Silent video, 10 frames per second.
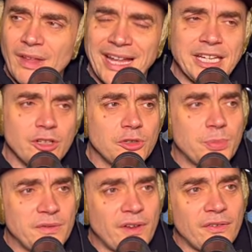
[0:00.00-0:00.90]
and it could
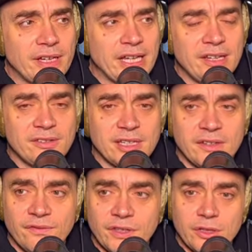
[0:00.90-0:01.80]
be very easily
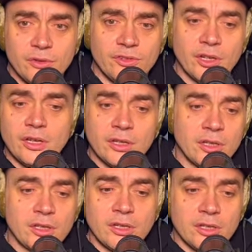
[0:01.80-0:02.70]
for you to,
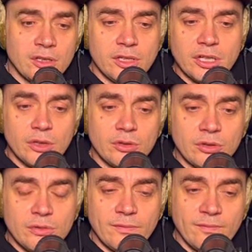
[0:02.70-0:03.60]
you know,
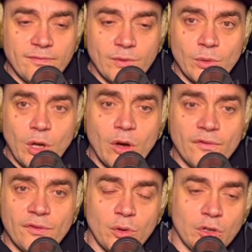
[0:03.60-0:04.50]
fall
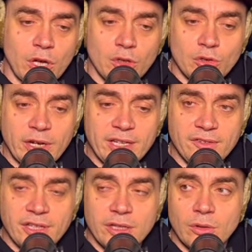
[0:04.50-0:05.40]
off or go
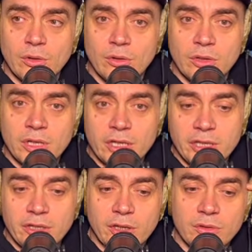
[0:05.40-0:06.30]
crazy or
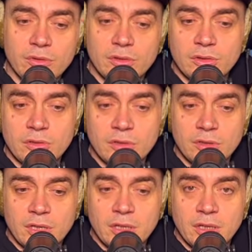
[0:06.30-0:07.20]
you know,
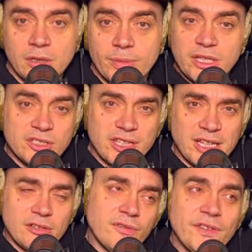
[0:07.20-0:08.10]
because
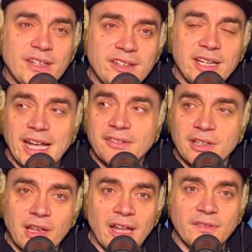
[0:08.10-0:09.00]
that graffiti has
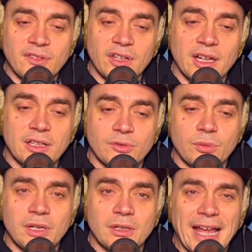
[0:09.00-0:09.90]
a lifestyle as
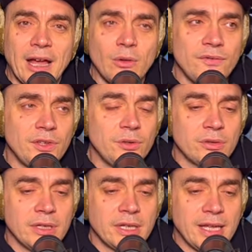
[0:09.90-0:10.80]
well. How have you?
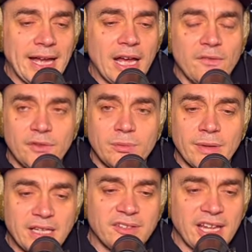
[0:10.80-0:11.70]
Yeah. How have you
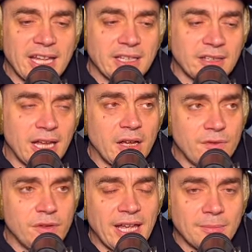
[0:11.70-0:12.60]
maintained? How have
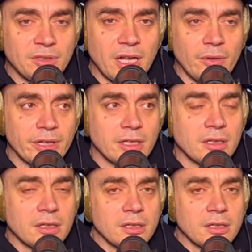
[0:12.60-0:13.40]
you kept going?